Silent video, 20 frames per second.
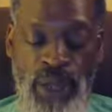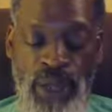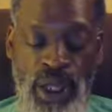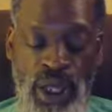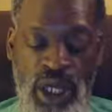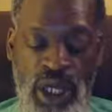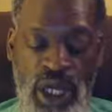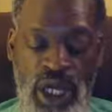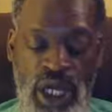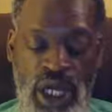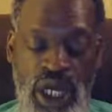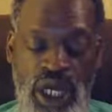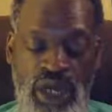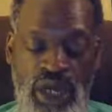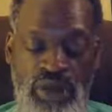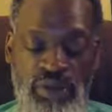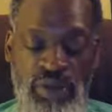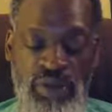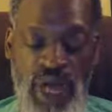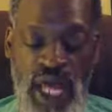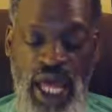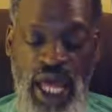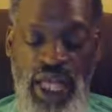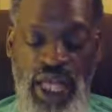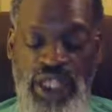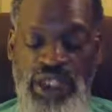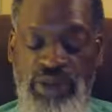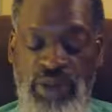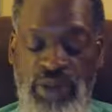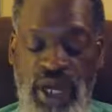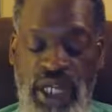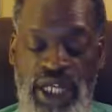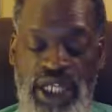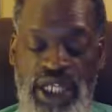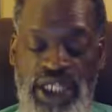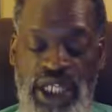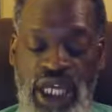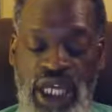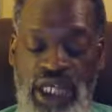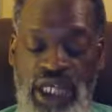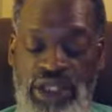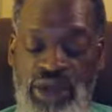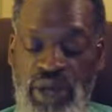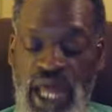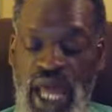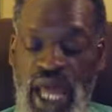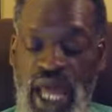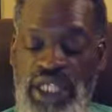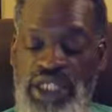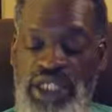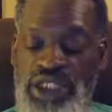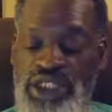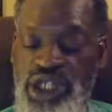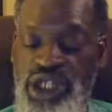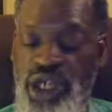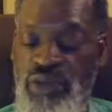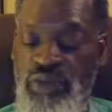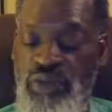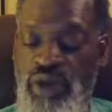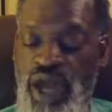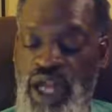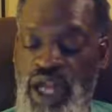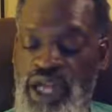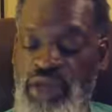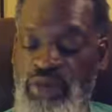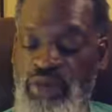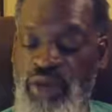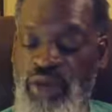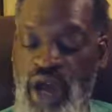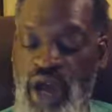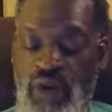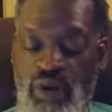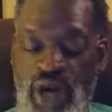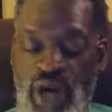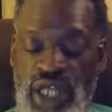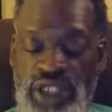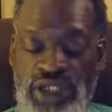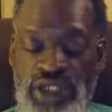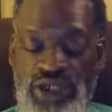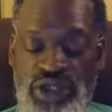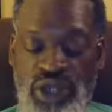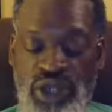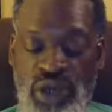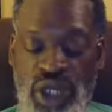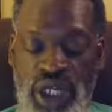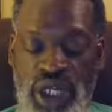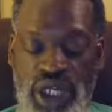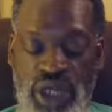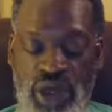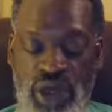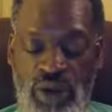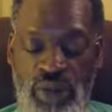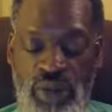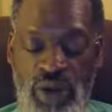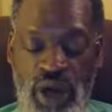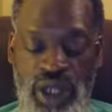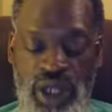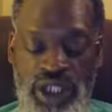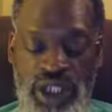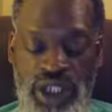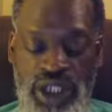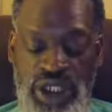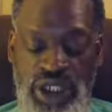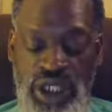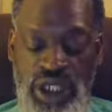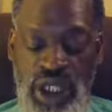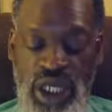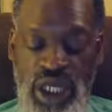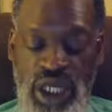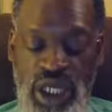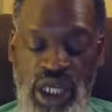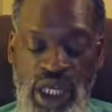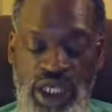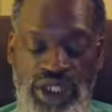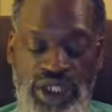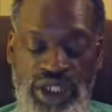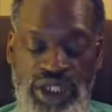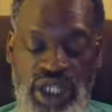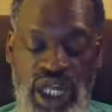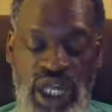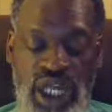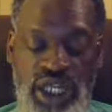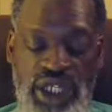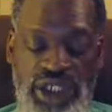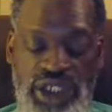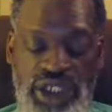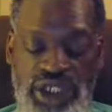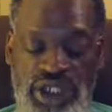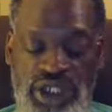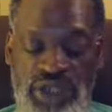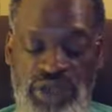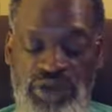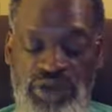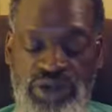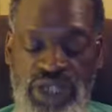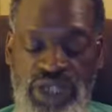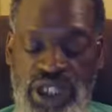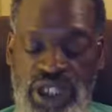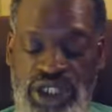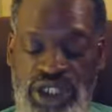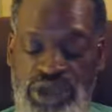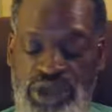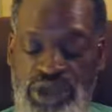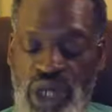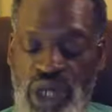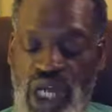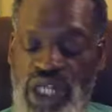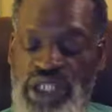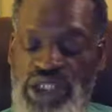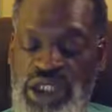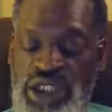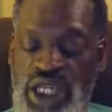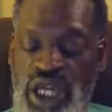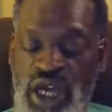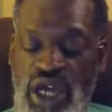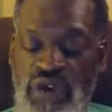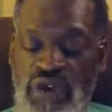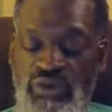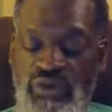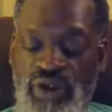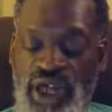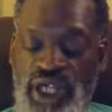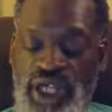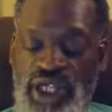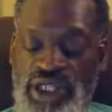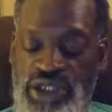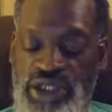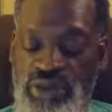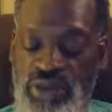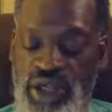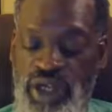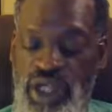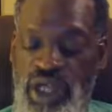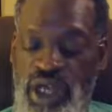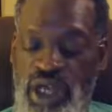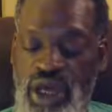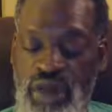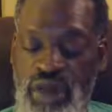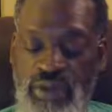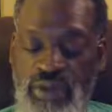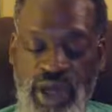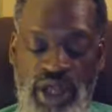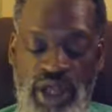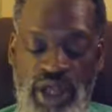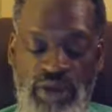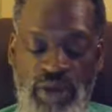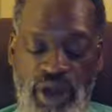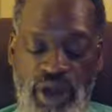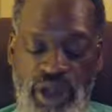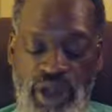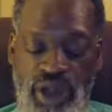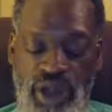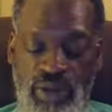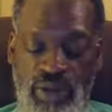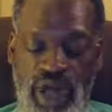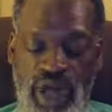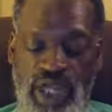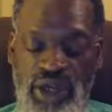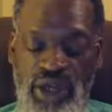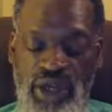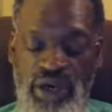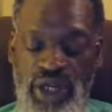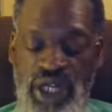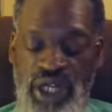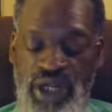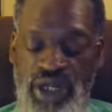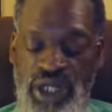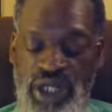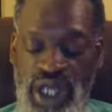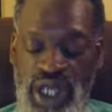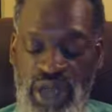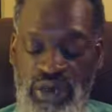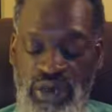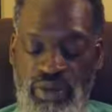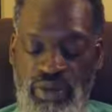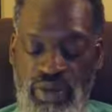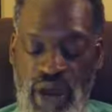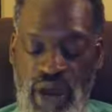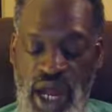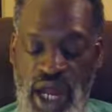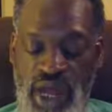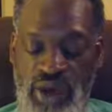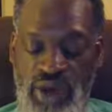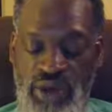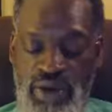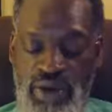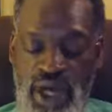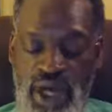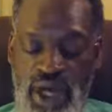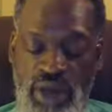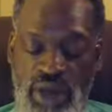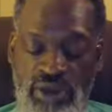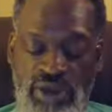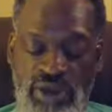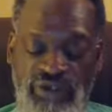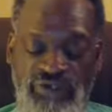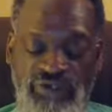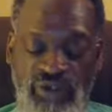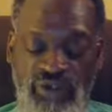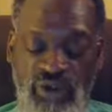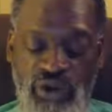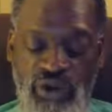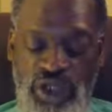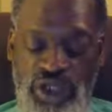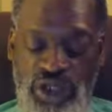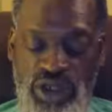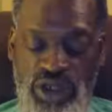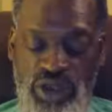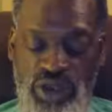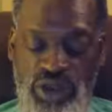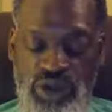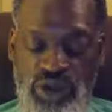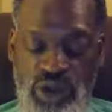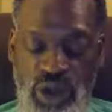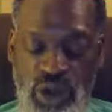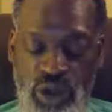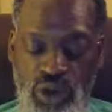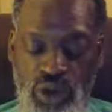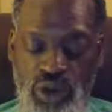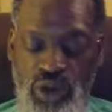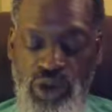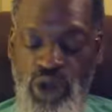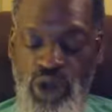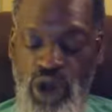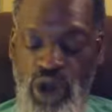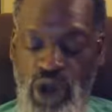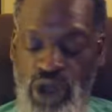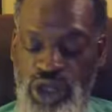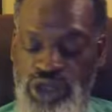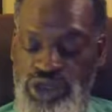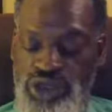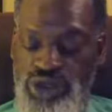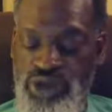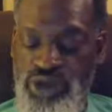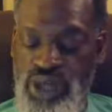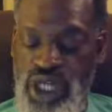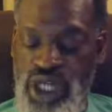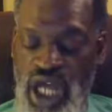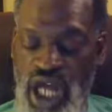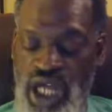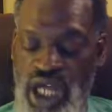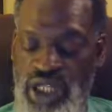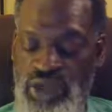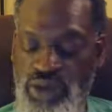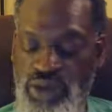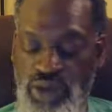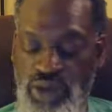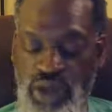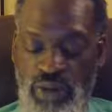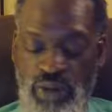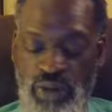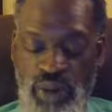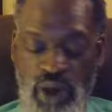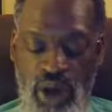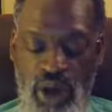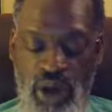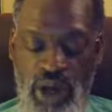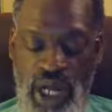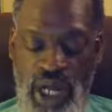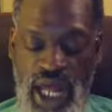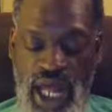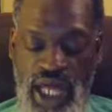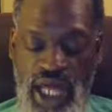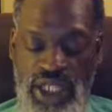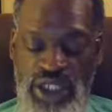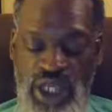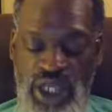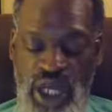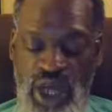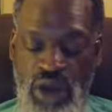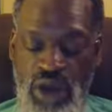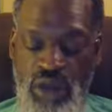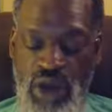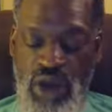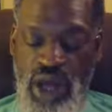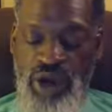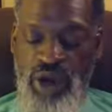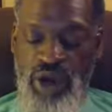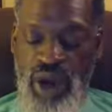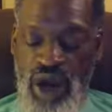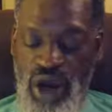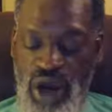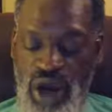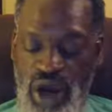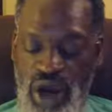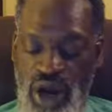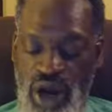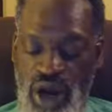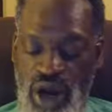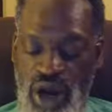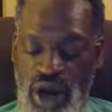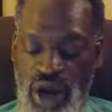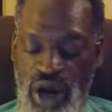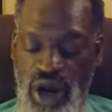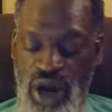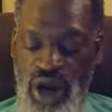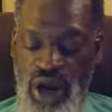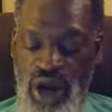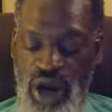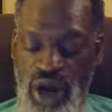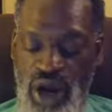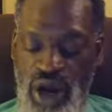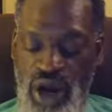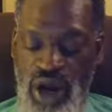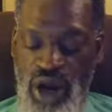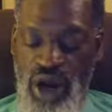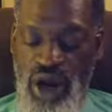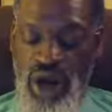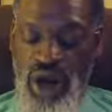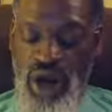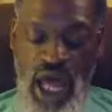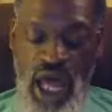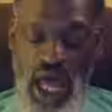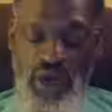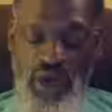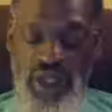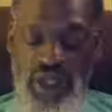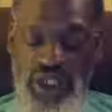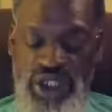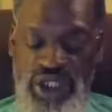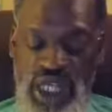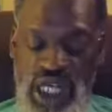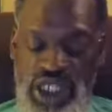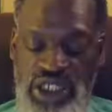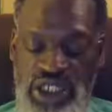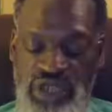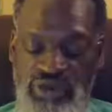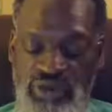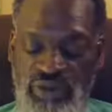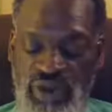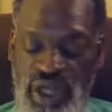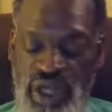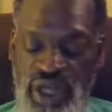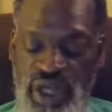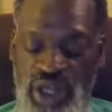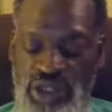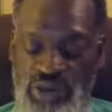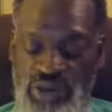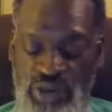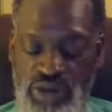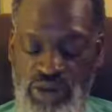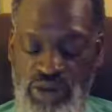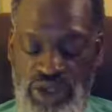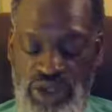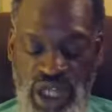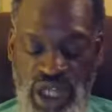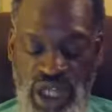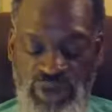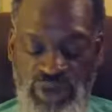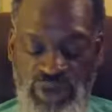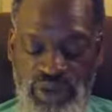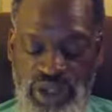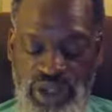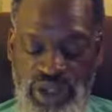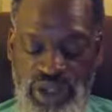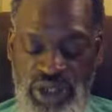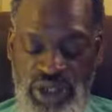Um, I added to my list Hazel Gaston, Jerry Brantley, Brian Watson Jr., Kenico Parsons, Sister Aisha Sanu, Stacey Trice, Frank Smith, Mother Bertha, Michael Leonard, David Brown, Ms. Ford, salutes Ruth Carter, June Cox, Ruth and Paul Cox, Ronald Irving, Julie Hubbard, Irene Johnson, Francis Bruce Jefferson,